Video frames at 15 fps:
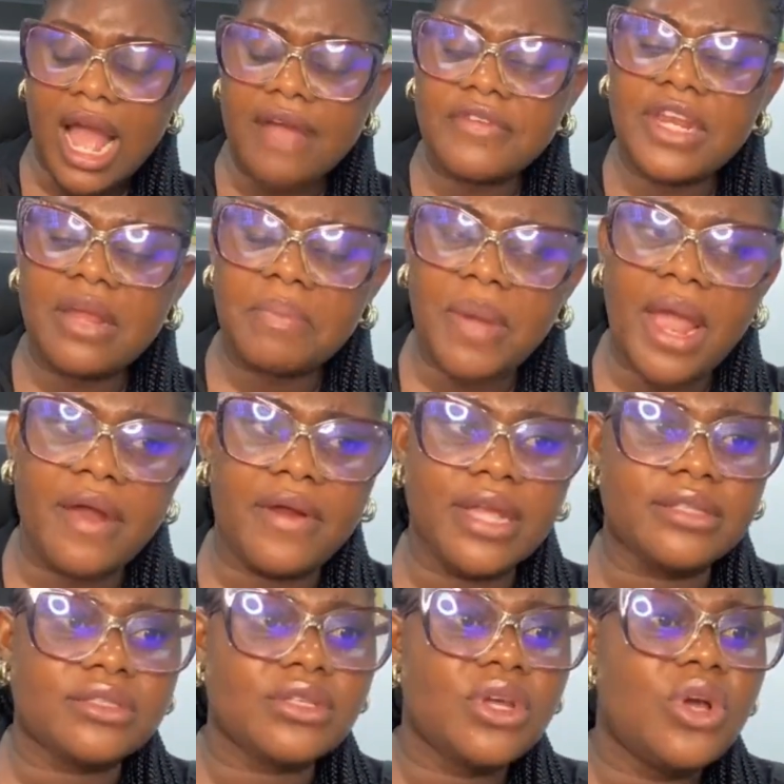having a
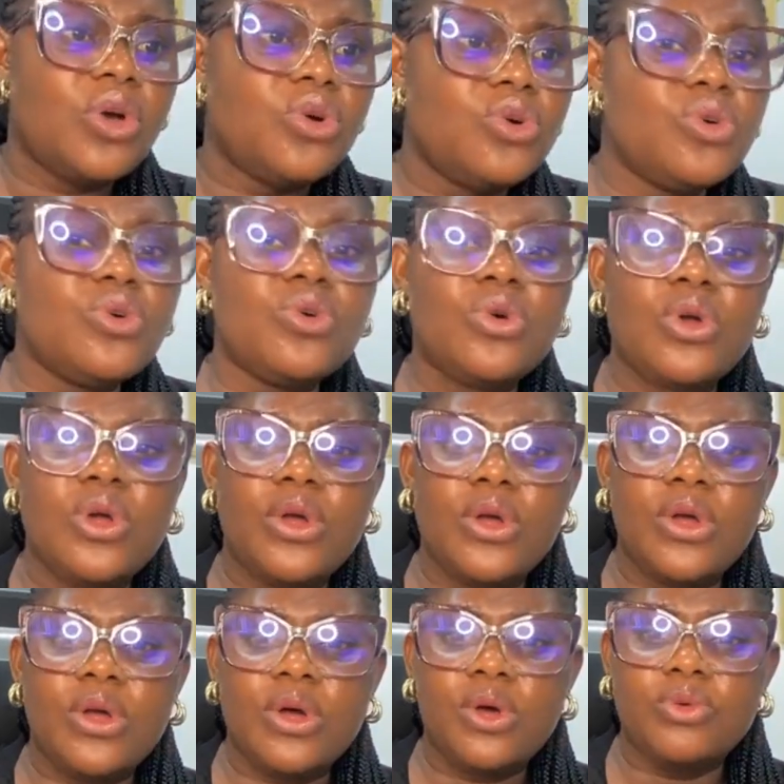parent who
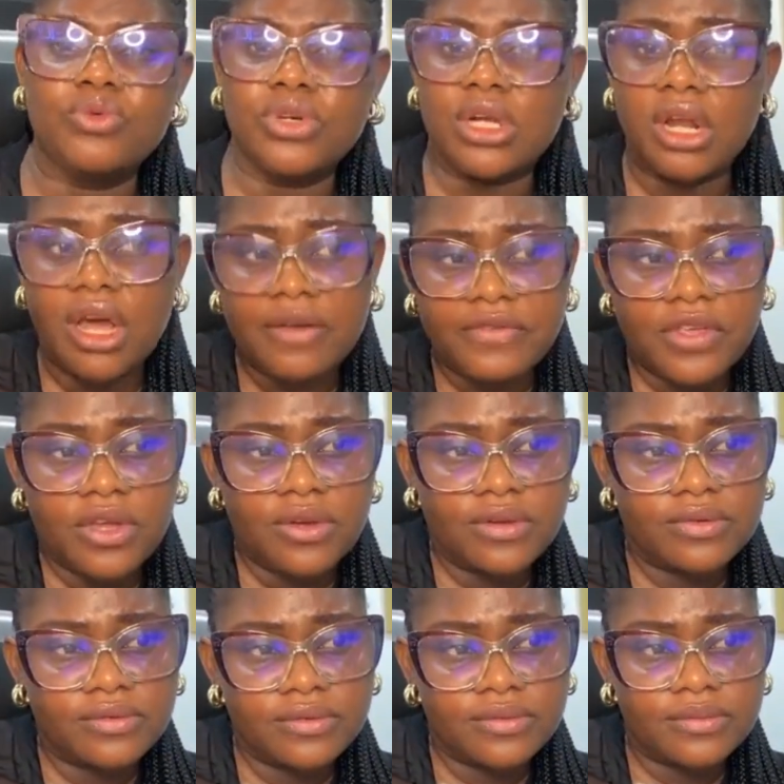would love
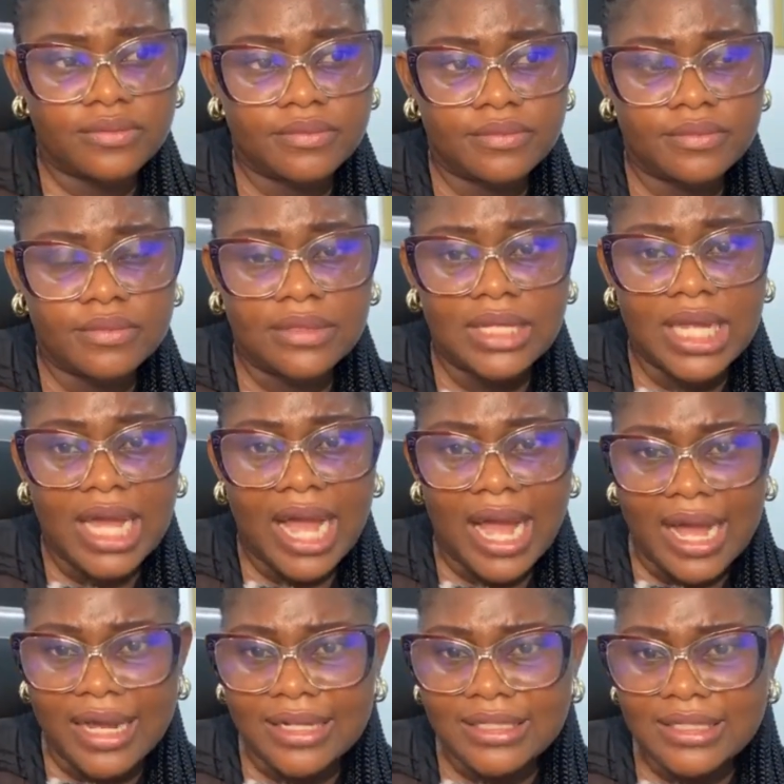you
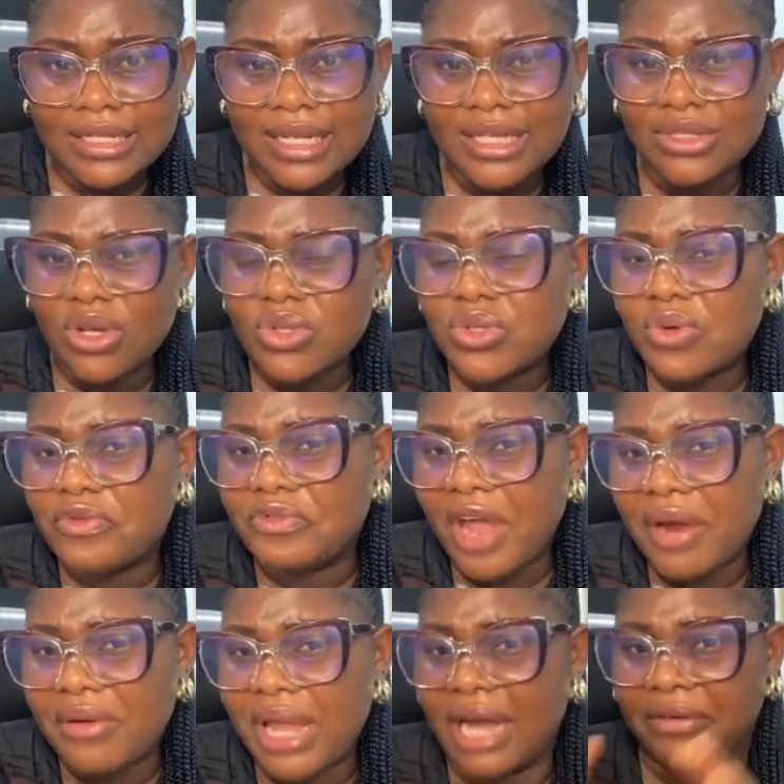and is also
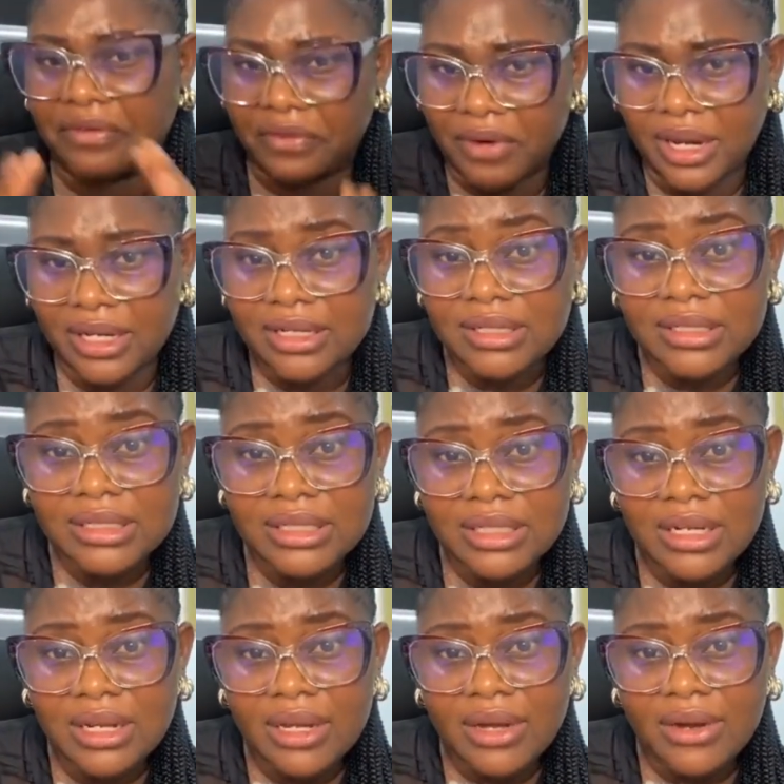very afraid
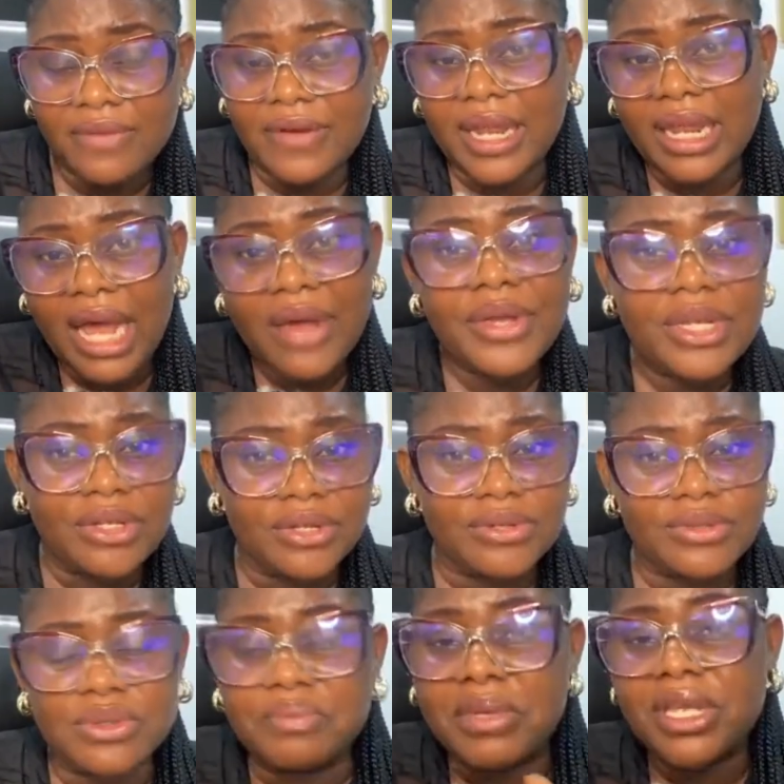of allowing
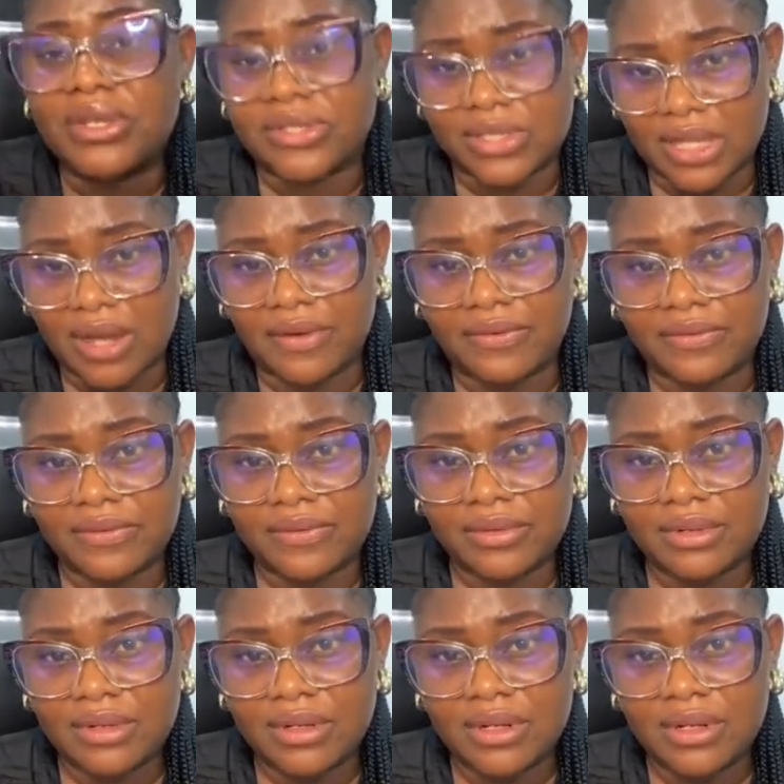you to be yourself.